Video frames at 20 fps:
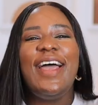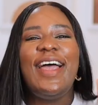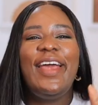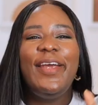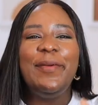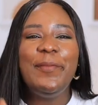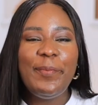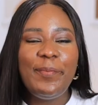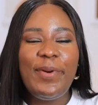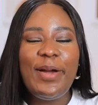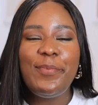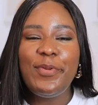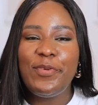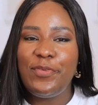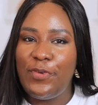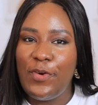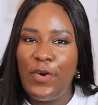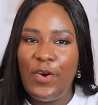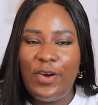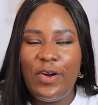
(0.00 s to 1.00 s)
I remember
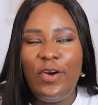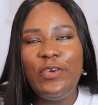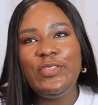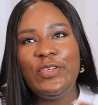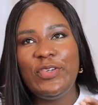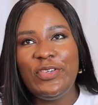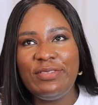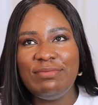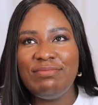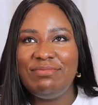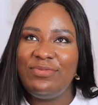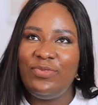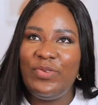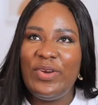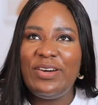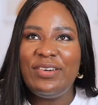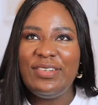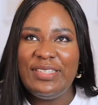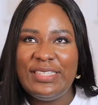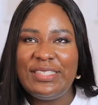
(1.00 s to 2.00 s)
before, although,
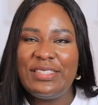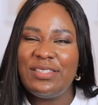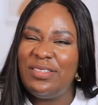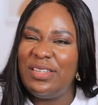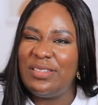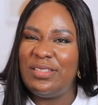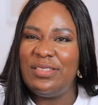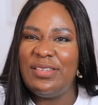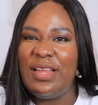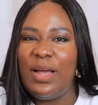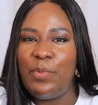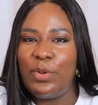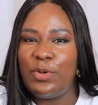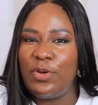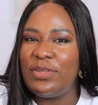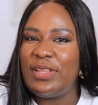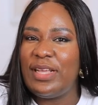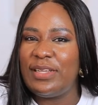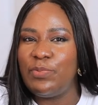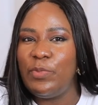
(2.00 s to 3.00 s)
well, he still does it now, but
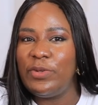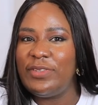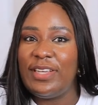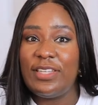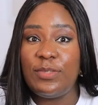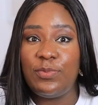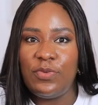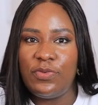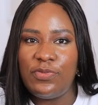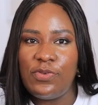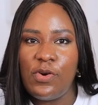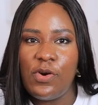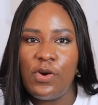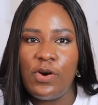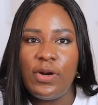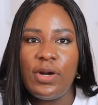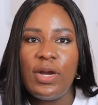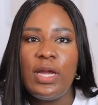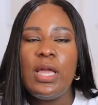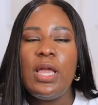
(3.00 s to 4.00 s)
not as much as
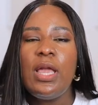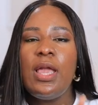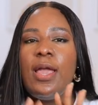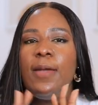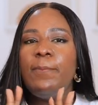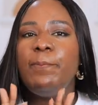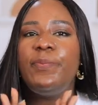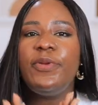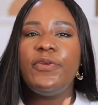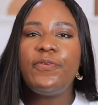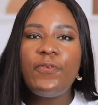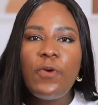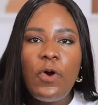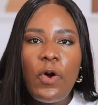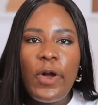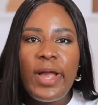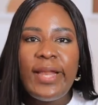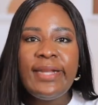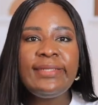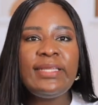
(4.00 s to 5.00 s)
before.
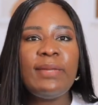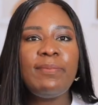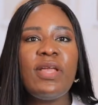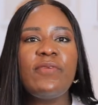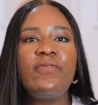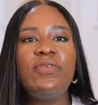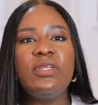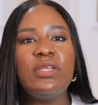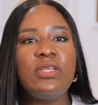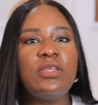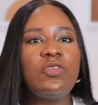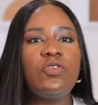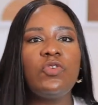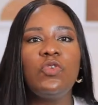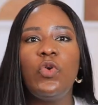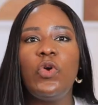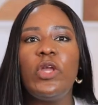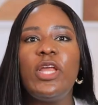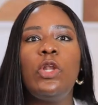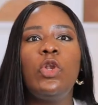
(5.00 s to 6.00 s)
Before, anytime I finish, you
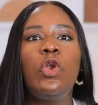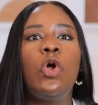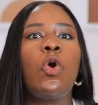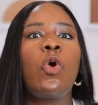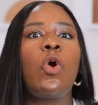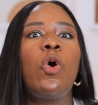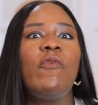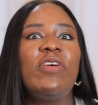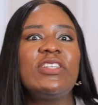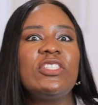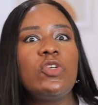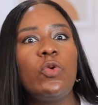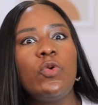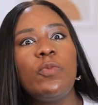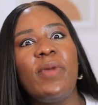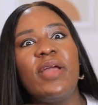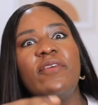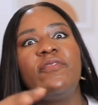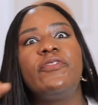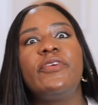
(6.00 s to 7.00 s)
know, a long conversation with
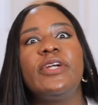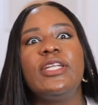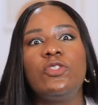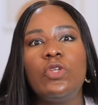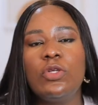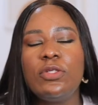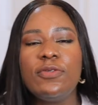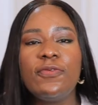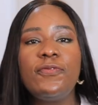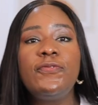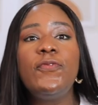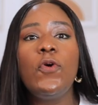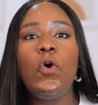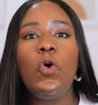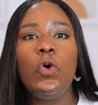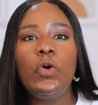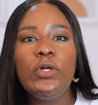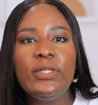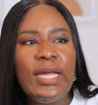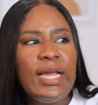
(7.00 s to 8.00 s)
my friends on the
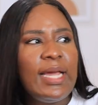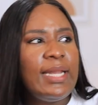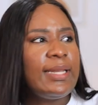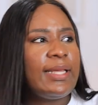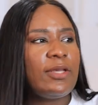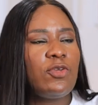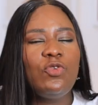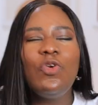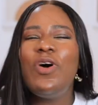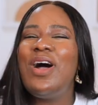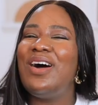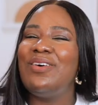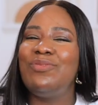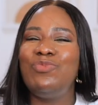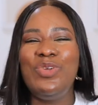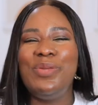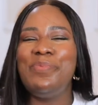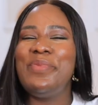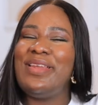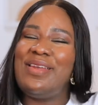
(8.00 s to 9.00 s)
phone, like, you know how
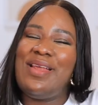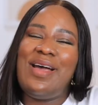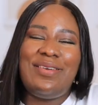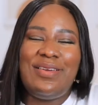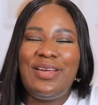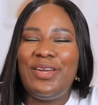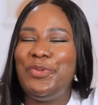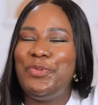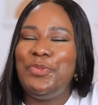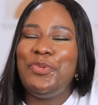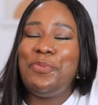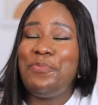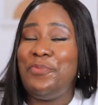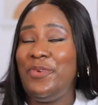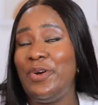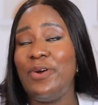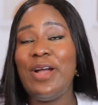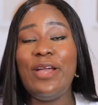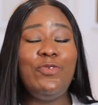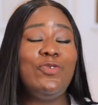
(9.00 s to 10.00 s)
women are, you know,
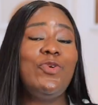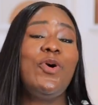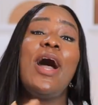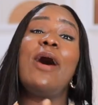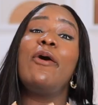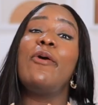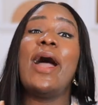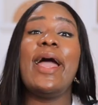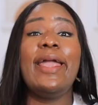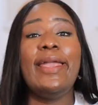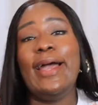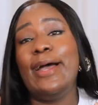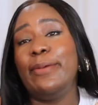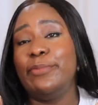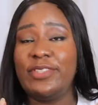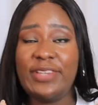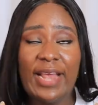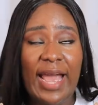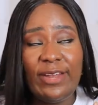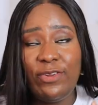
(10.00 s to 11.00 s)
well, you know how I am,
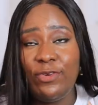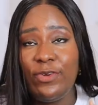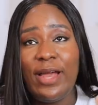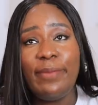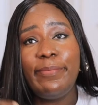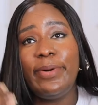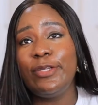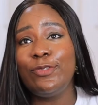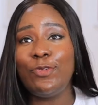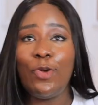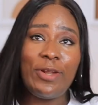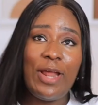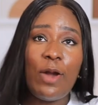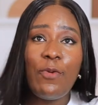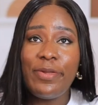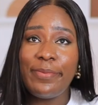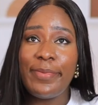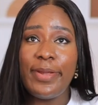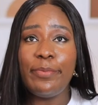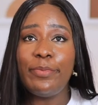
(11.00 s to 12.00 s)
Sha. I don't know about other
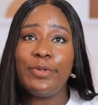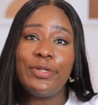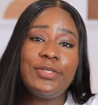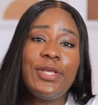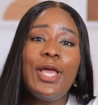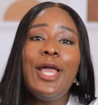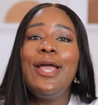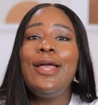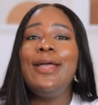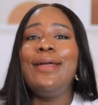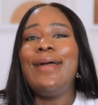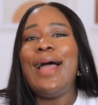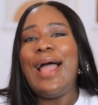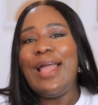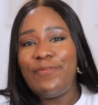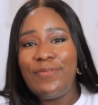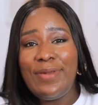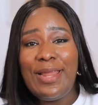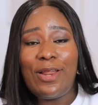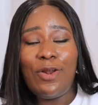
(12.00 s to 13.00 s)
women, but I
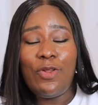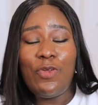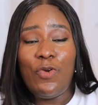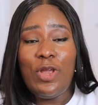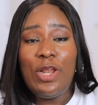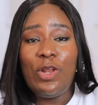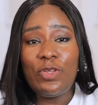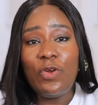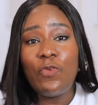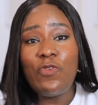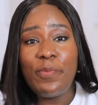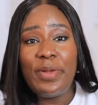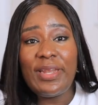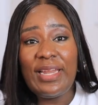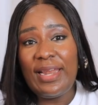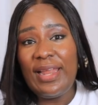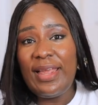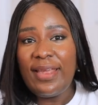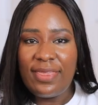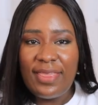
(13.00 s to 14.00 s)
feel like a lot of women
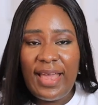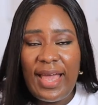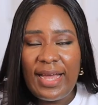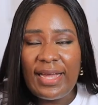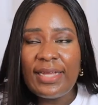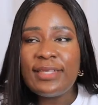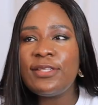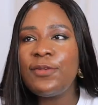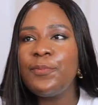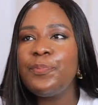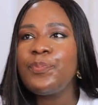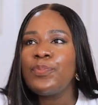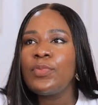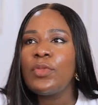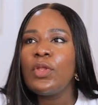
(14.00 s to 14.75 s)
are like that.